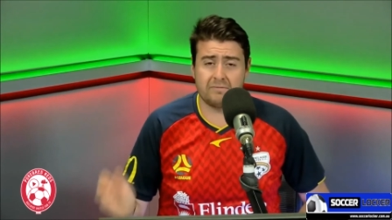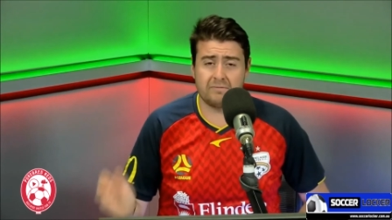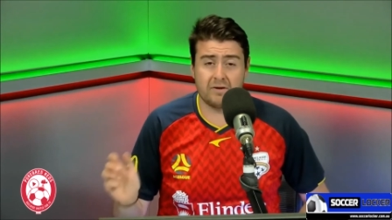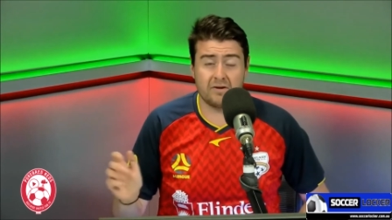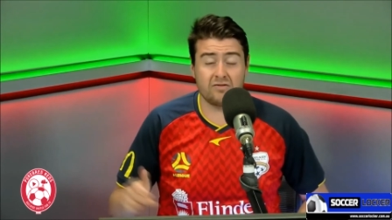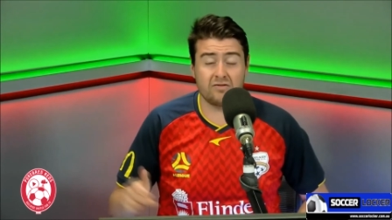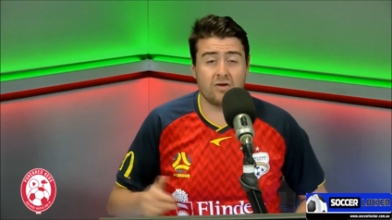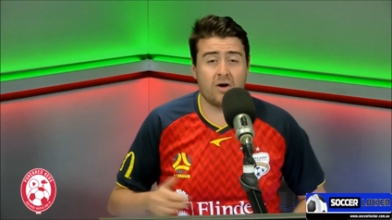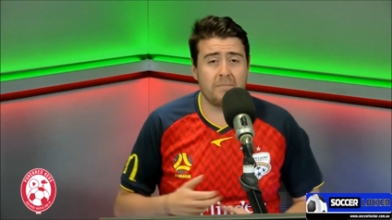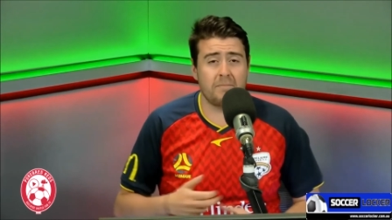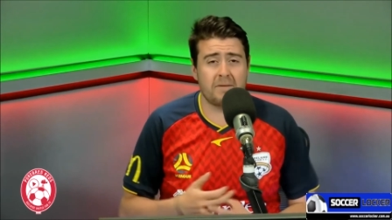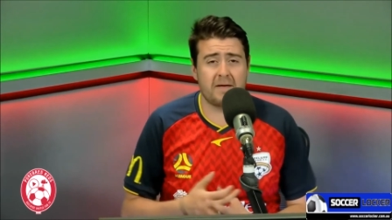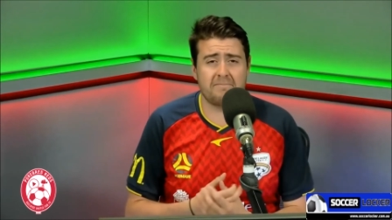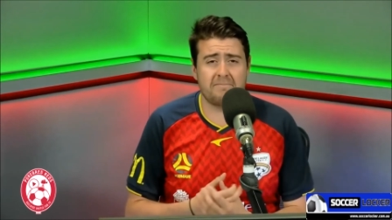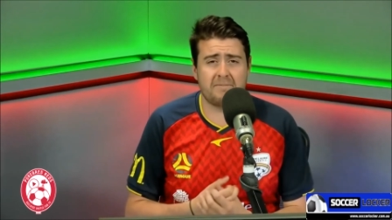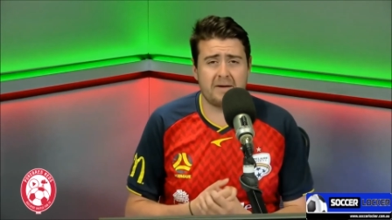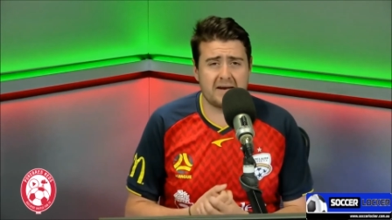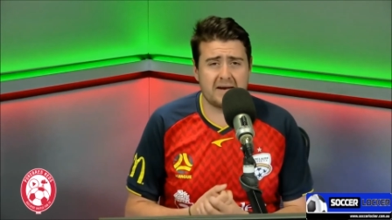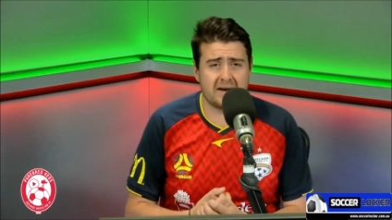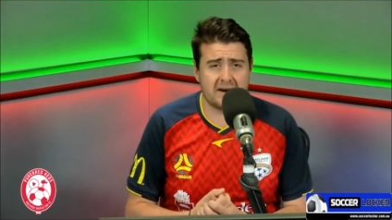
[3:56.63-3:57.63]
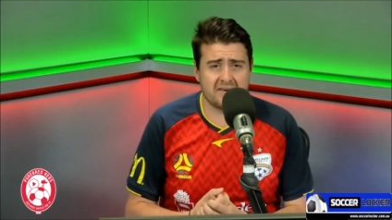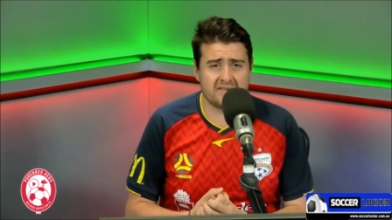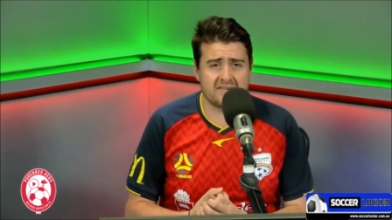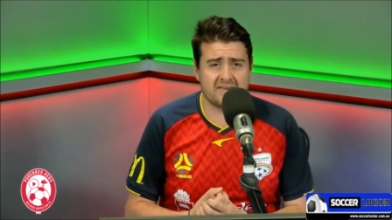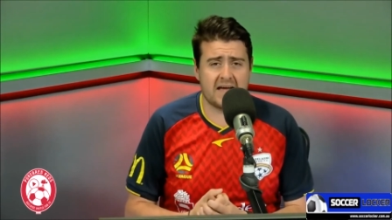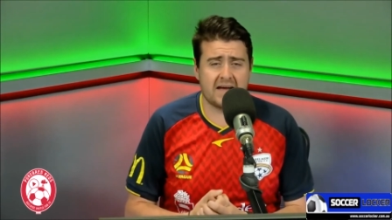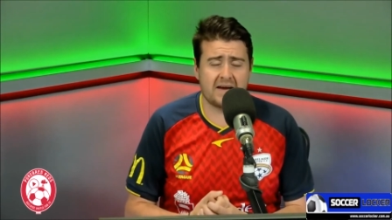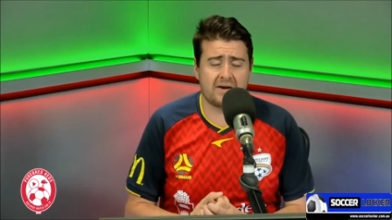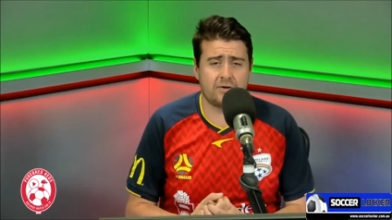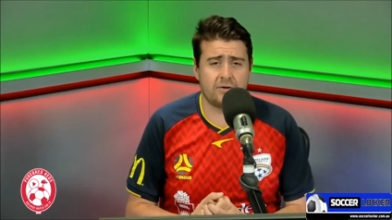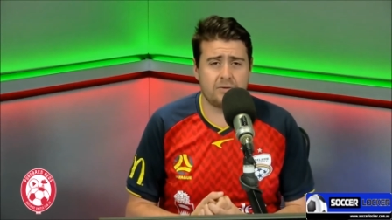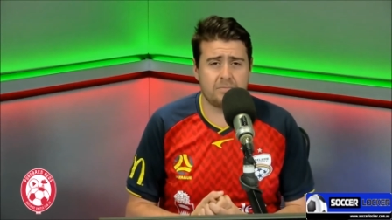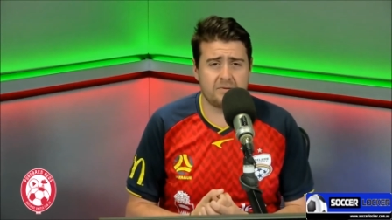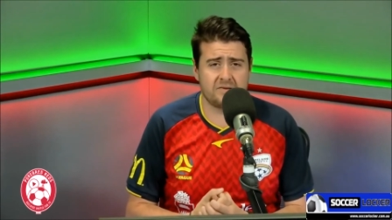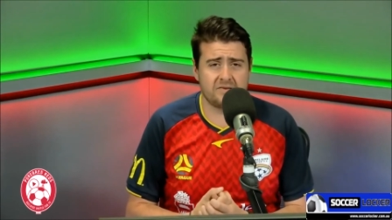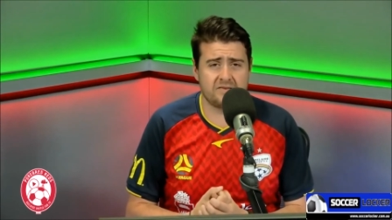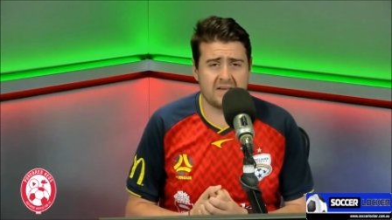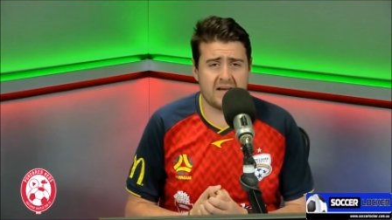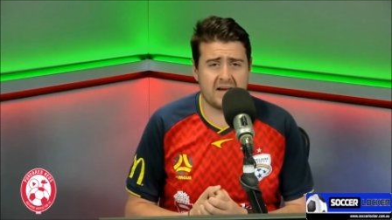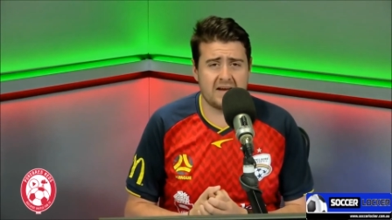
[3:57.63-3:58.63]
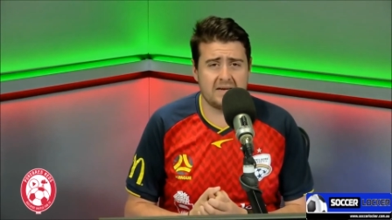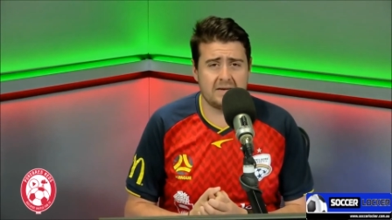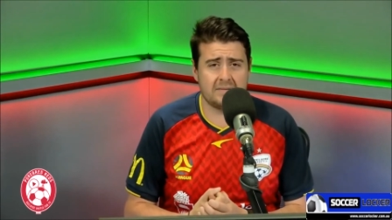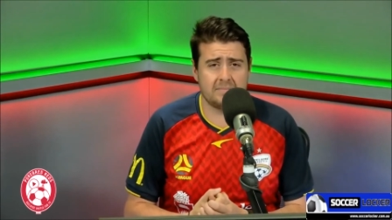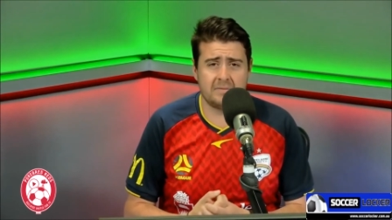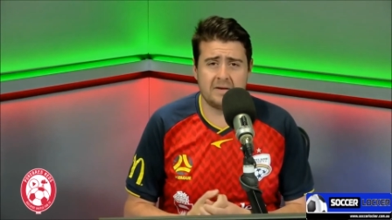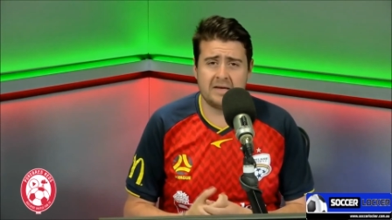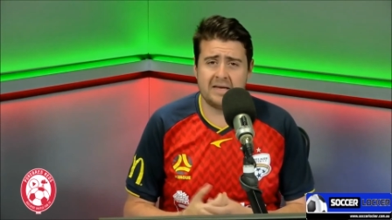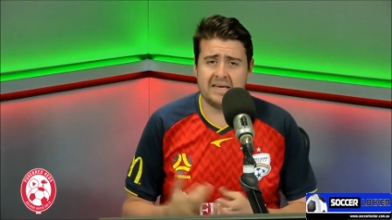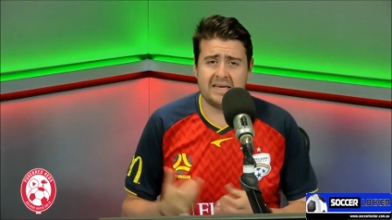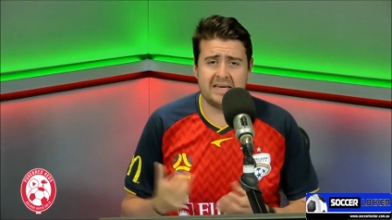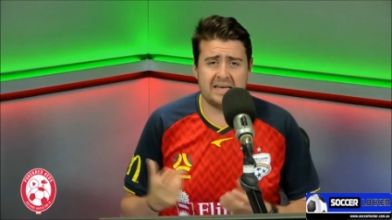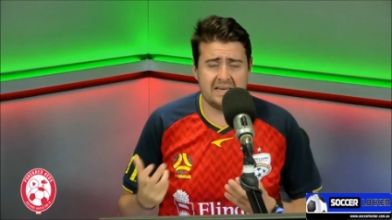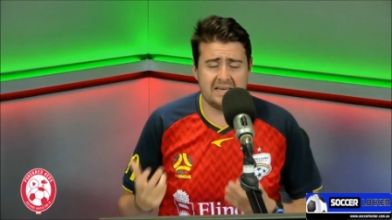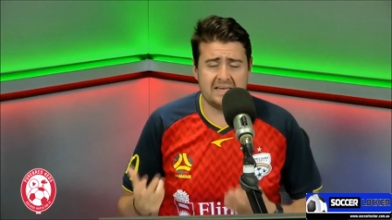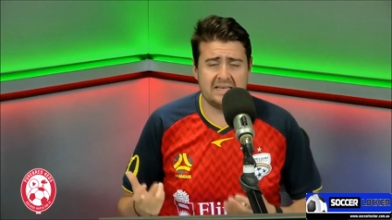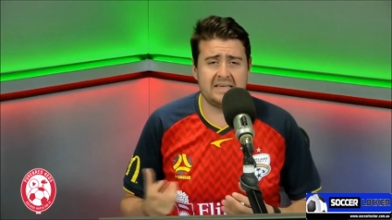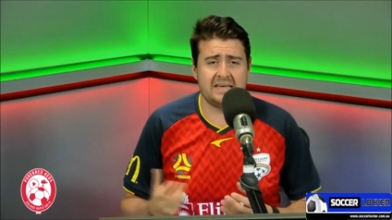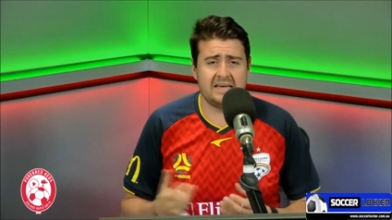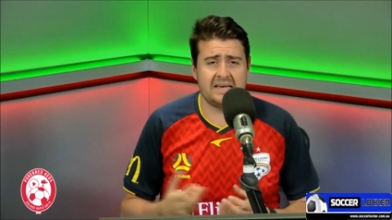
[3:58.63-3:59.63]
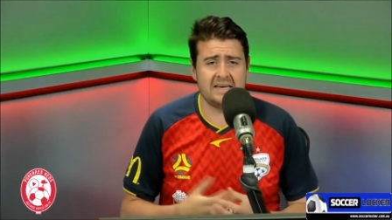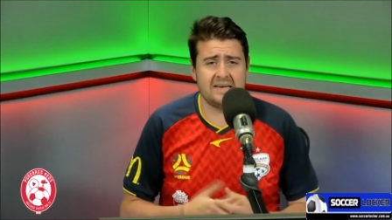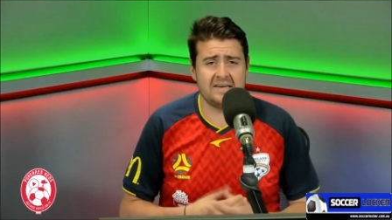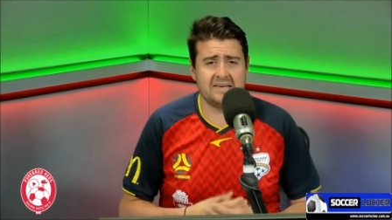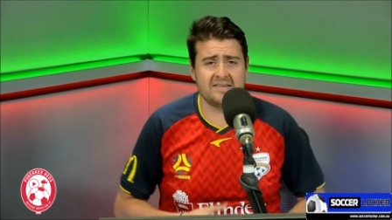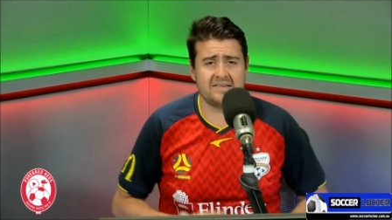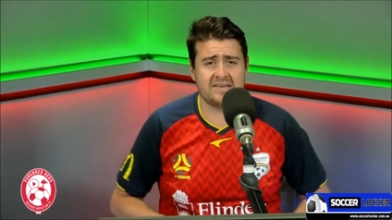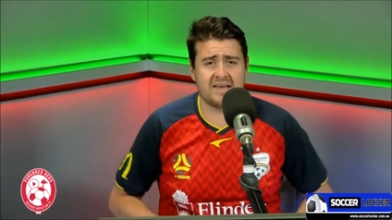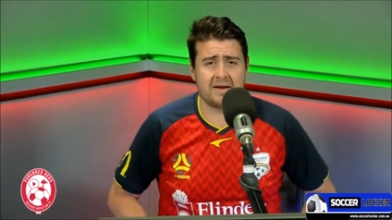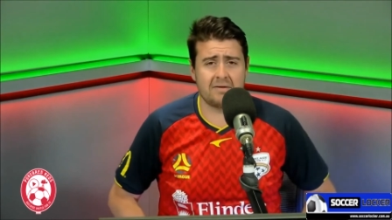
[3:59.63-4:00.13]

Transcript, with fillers: First time they've beaten us at Cooper Stadium in years